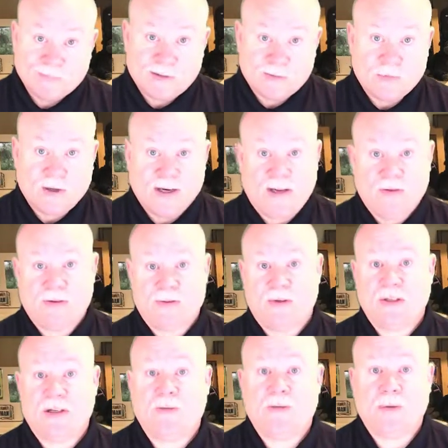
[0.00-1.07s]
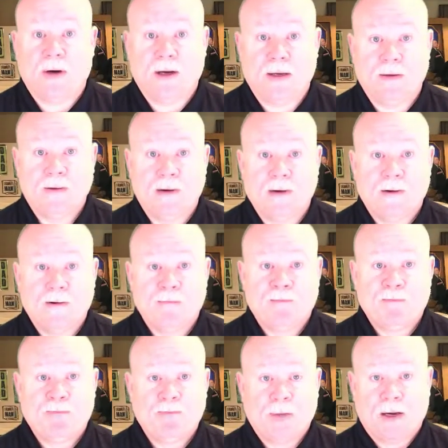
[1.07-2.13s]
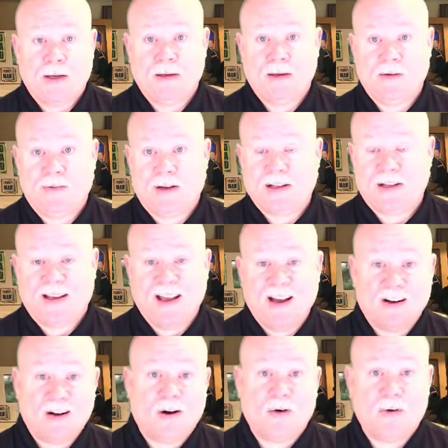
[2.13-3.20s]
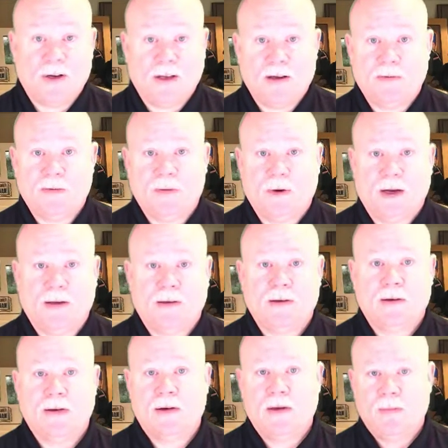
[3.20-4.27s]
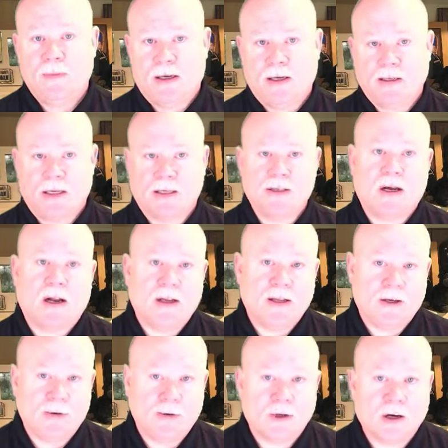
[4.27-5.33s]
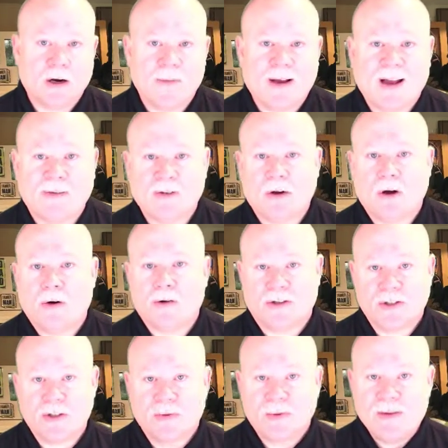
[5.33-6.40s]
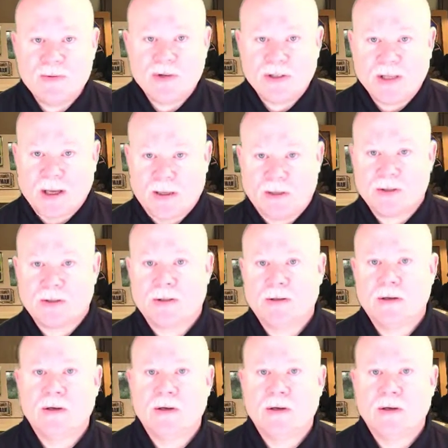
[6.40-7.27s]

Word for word: want to give some stuff away. But in fact, I can't call it a giveaway because that's not a legal term. I have to call it a sweepstakes.